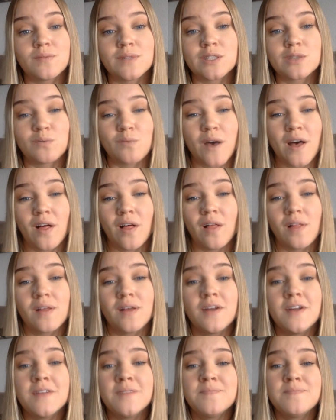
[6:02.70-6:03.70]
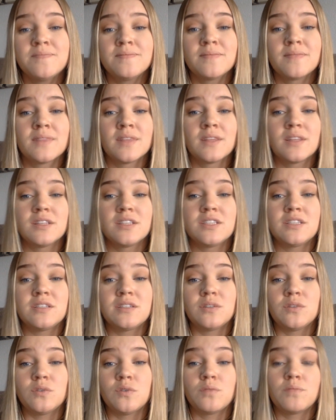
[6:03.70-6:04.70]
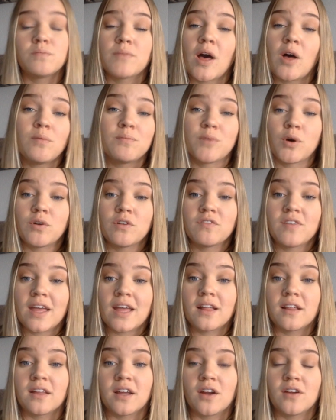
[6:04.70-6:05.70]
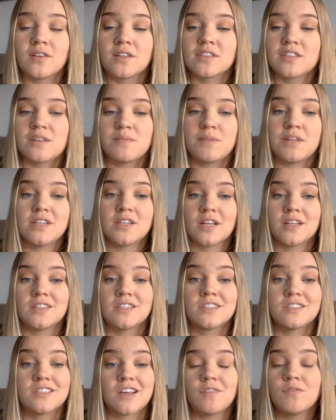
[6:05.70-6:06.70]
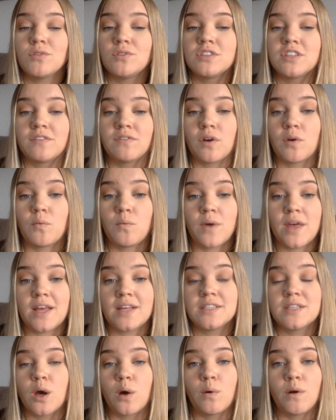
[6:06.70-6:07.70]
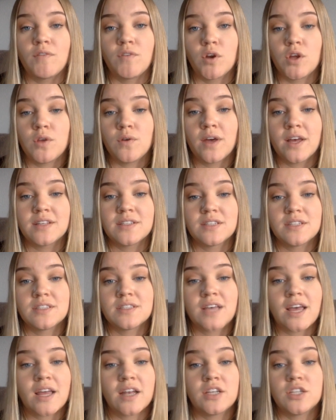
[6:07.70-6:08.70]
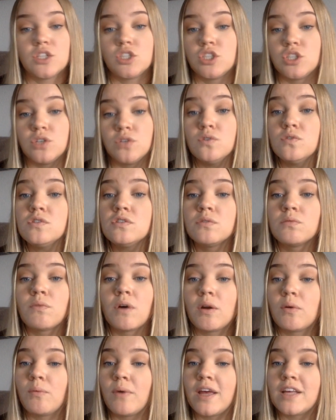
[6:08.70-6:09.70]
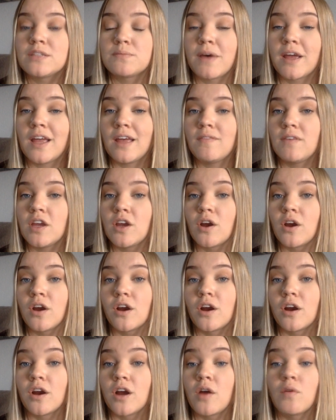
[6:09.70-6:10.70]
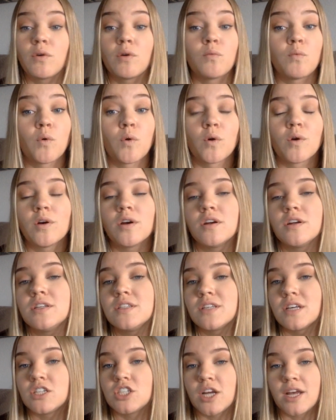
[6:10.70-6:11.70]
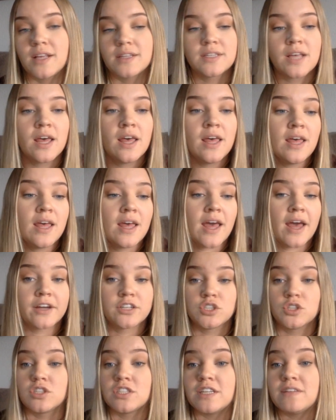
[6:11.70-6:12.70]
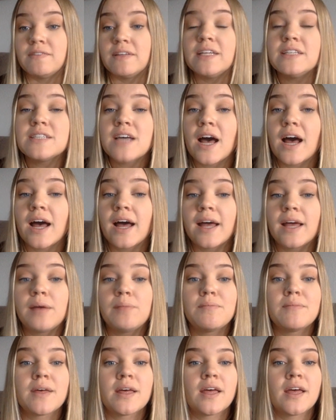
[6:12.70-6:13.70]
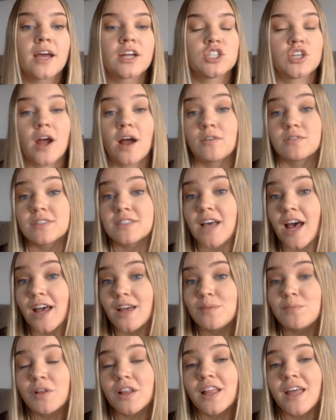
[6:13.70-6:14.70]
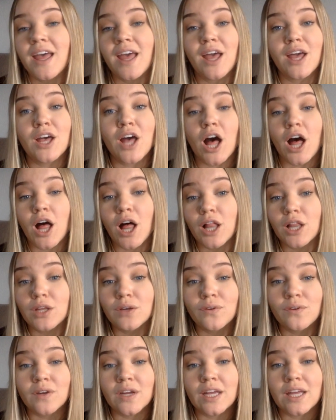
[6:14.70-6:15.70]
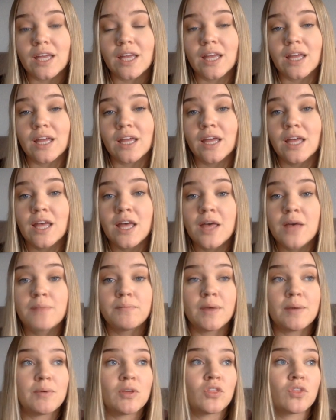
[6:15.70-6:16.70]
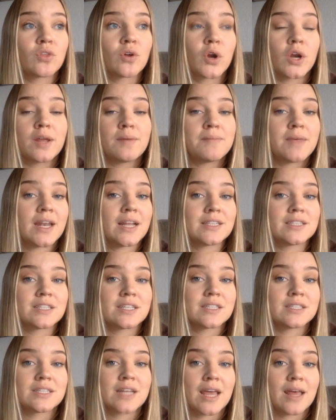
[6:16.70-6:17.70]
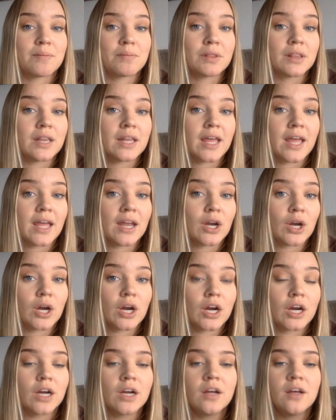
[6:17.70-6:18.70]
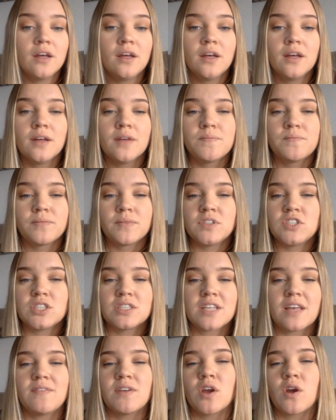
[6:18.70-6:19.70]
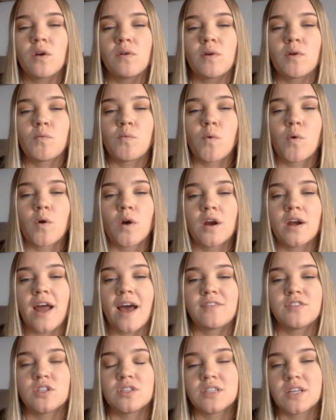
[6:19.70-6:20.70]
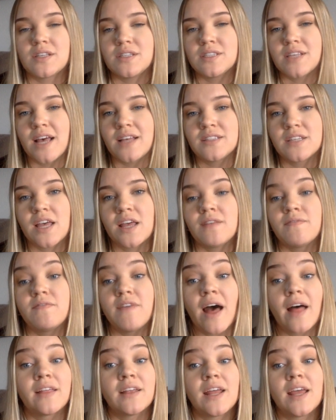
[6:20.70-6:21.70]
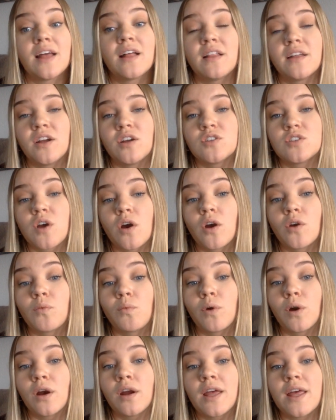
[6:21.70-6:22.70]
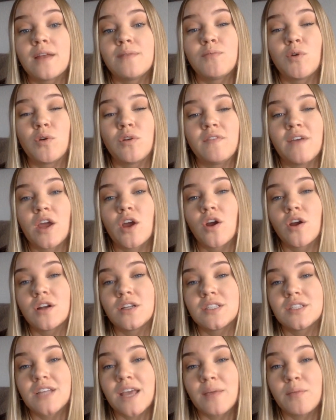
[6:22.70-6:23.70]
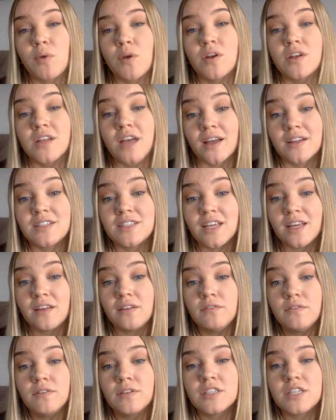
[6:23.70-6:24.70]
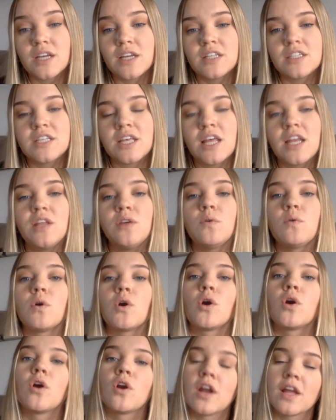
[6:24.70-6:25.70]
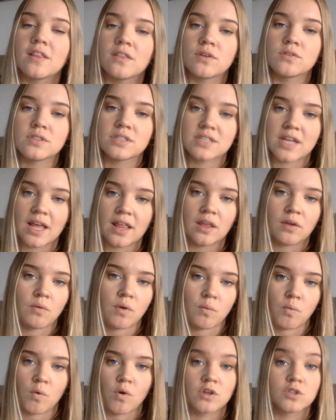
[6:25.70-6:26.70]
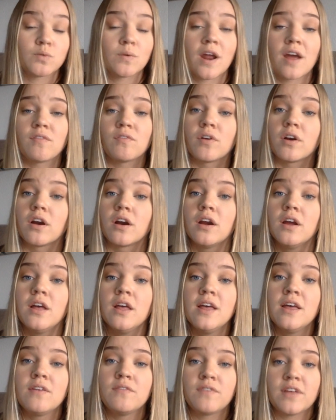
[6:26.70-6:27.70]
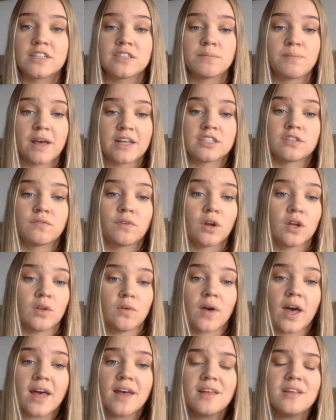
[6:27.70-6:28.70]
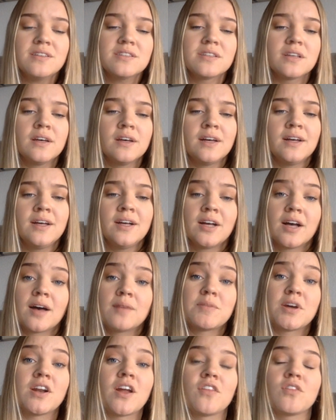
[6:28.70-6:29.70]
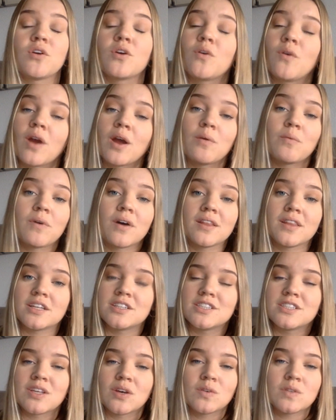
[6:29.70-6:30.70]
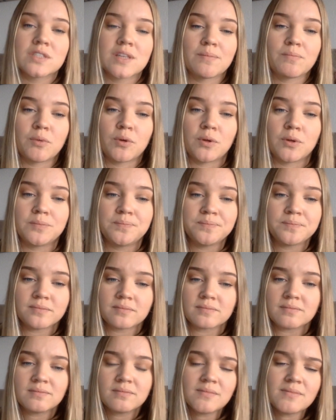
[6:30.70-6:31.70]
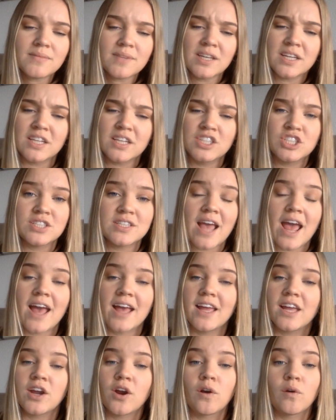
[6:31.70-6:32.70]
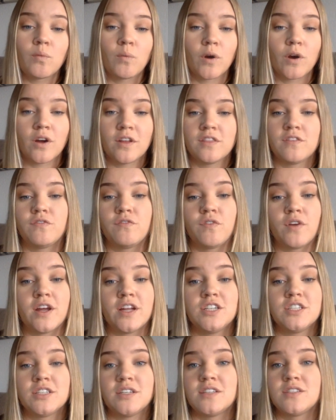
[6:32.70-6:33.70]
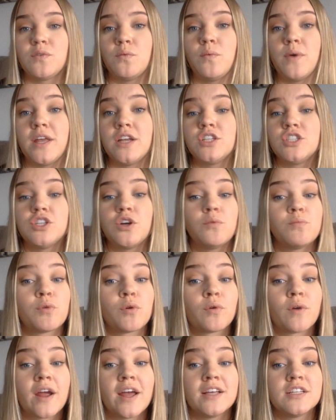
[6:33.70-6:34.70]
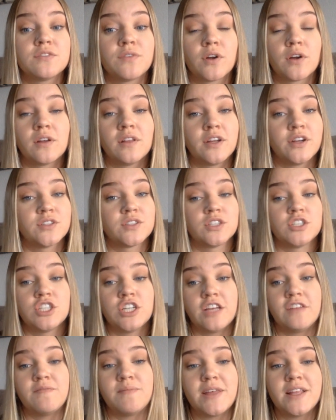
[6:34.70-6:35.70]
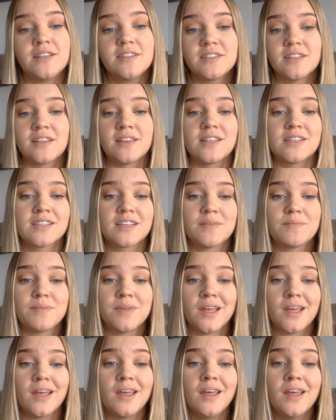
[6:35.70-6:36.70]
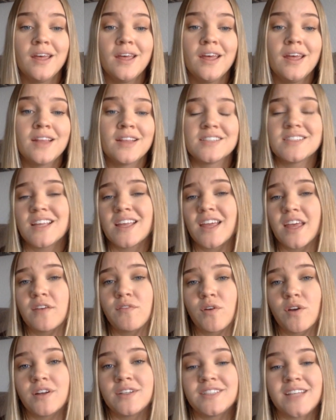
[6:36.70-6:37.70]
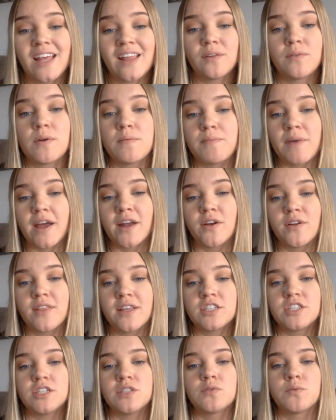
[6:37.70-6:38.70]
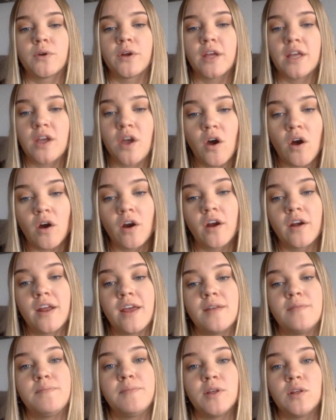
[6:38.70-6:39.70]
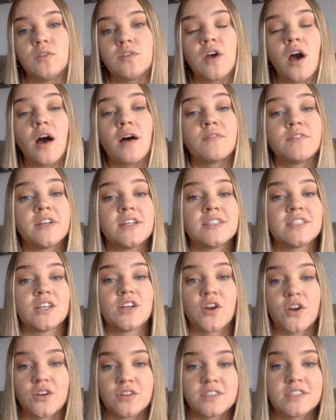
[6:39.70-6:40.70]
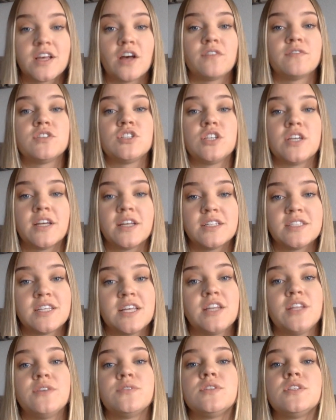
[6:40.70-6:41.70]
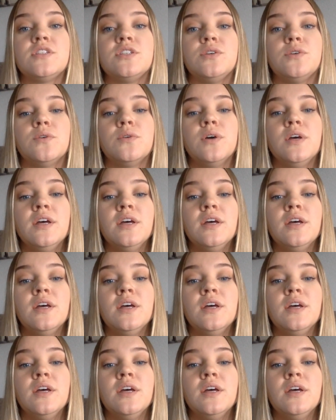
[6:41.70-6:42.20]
as well to help motivate Claire. This can be done several different ways, however you guys decide to choose. One way is by giving her a reward, such as extra TV time, extra outside play, coloring, maybe 30 minutes to stay up later. Just giving her reward after success can validate Claire's hard work and motivate her to stay productive, to continue earning those daily rewards, whatever fits best for you guys. Another great one that's so simple is just hanging her work on the fridge as a way to show praise for Claire's achievements. And this can give her a daily reminder that she's working hard and build confidence in herself as she continues to